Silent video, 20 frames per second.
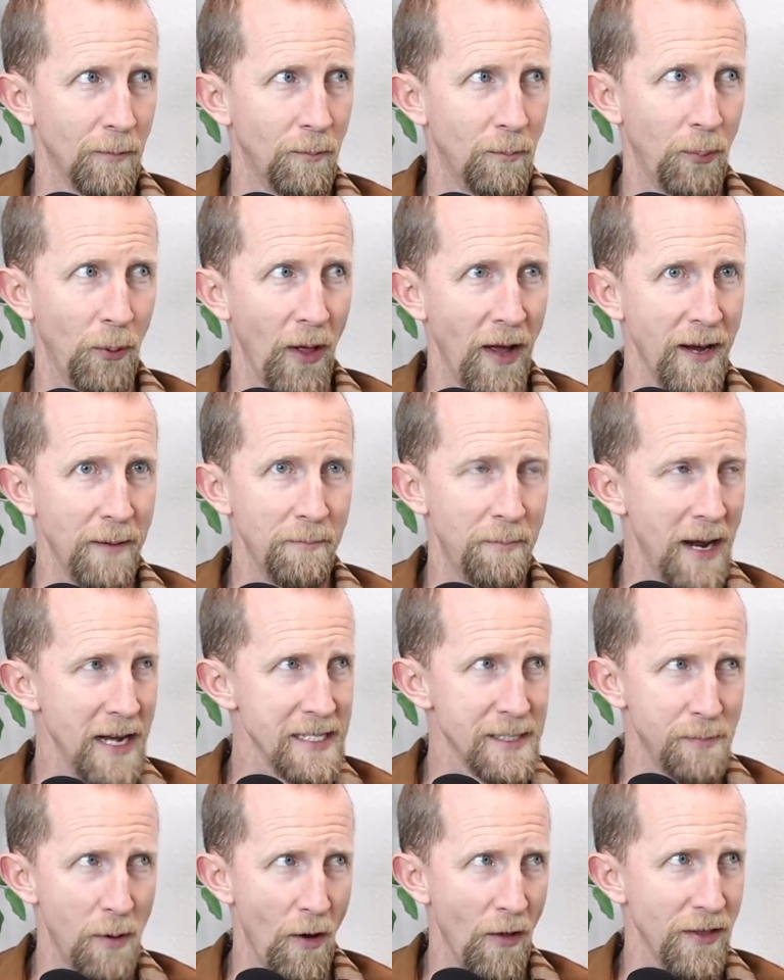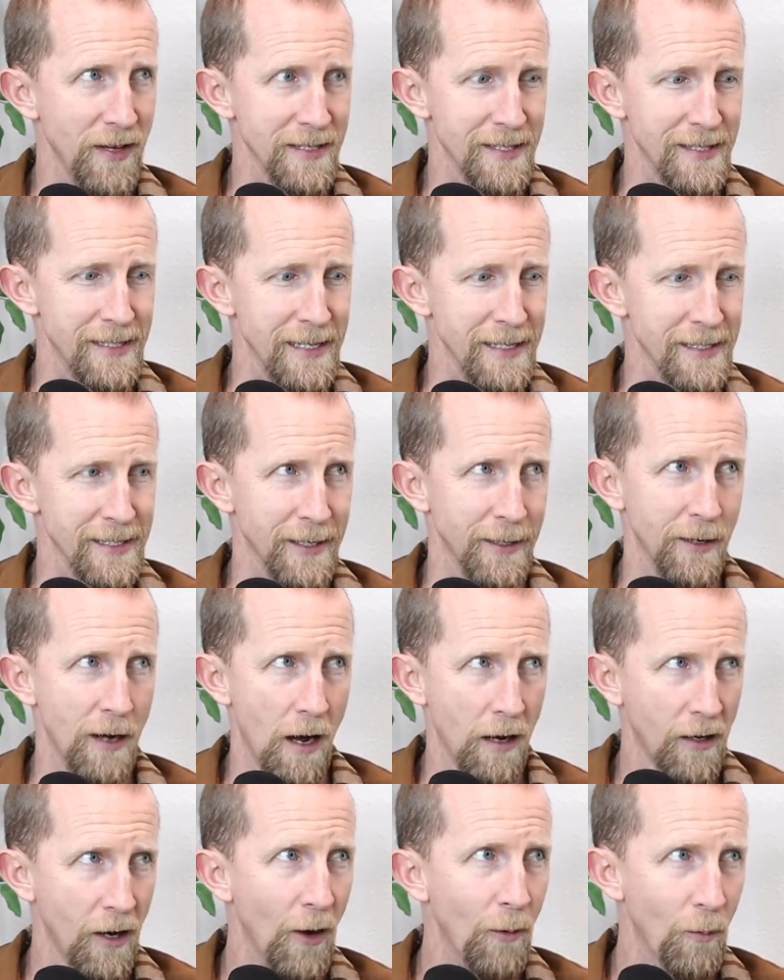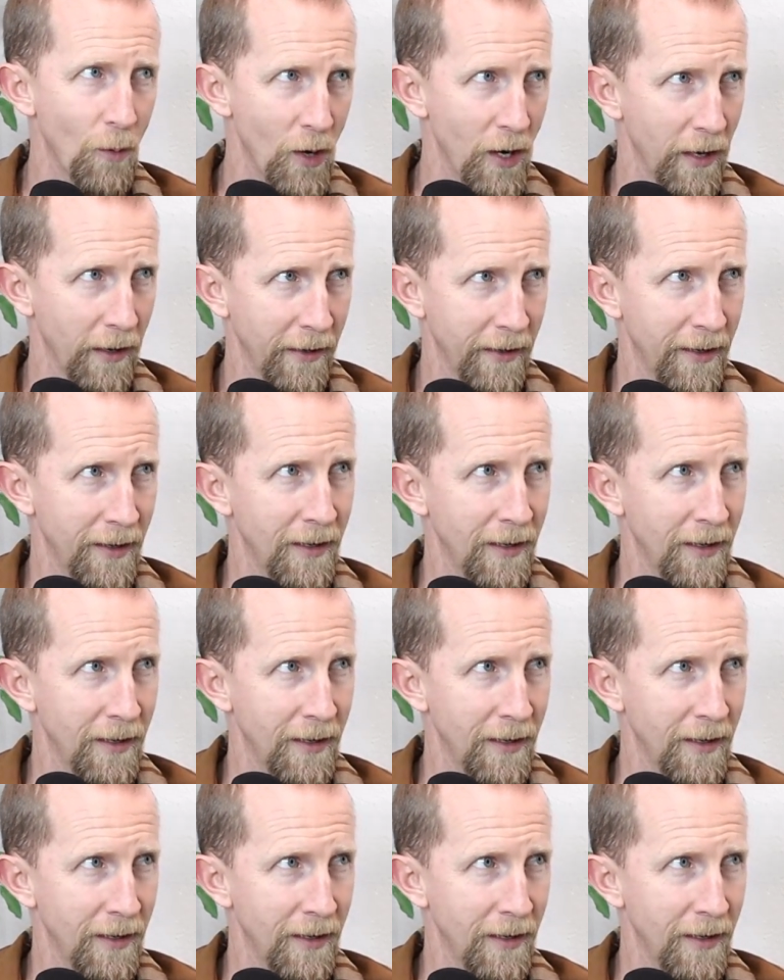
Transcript: playing baseball this season, knock on wood.